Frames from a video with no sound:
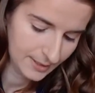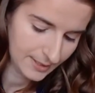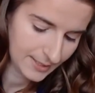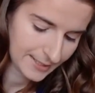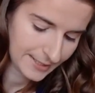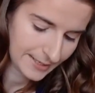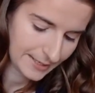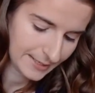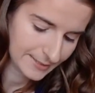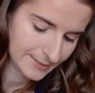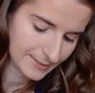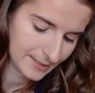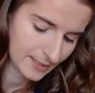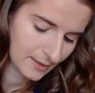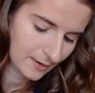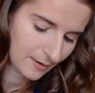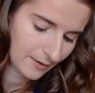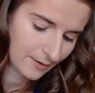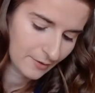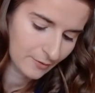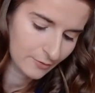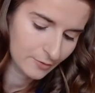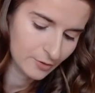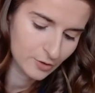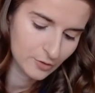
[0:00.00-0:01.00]
Like I said, I
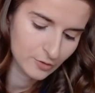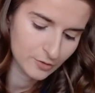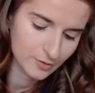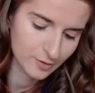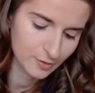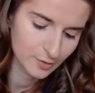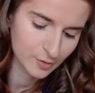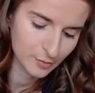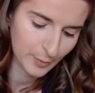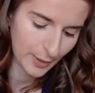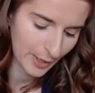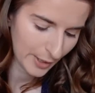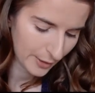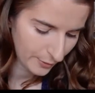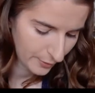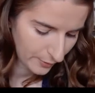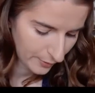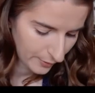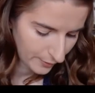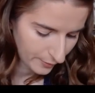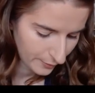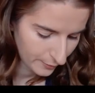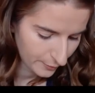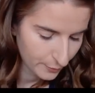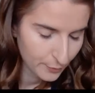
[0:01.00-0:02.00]
don't use loose powder.
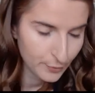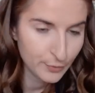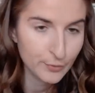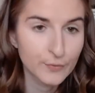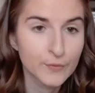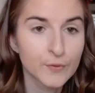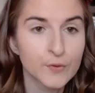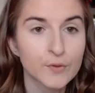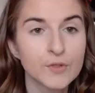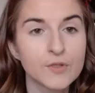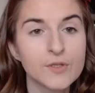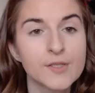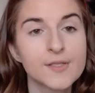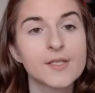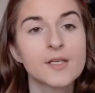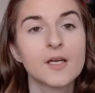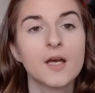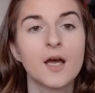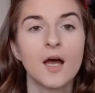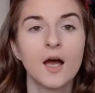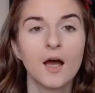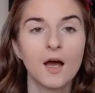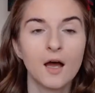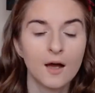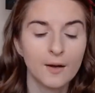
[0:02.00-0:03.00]
I don't know the rules.
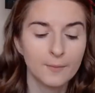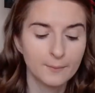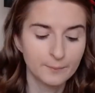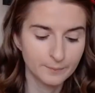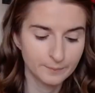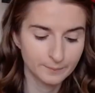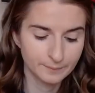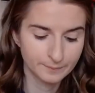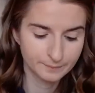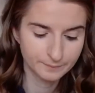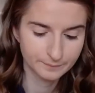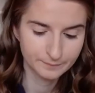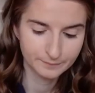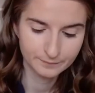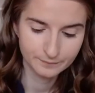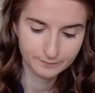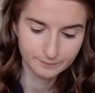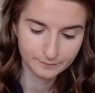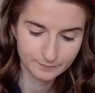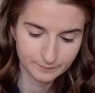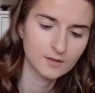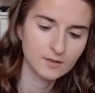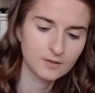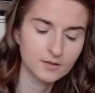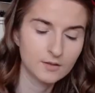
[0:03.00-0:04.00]
And
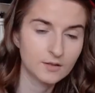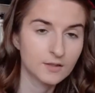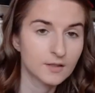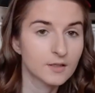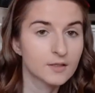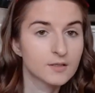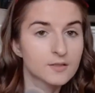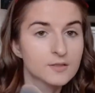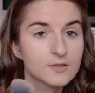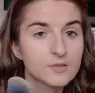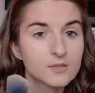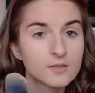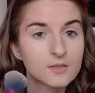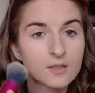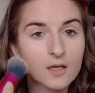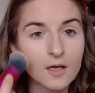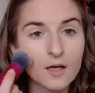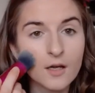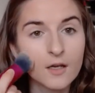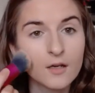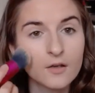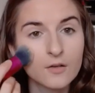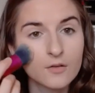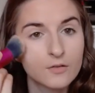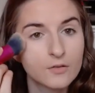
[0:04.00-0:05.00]
I guess just
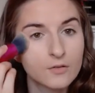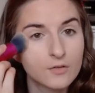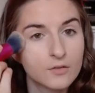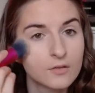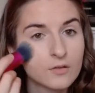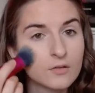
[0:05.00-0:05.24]
kind of,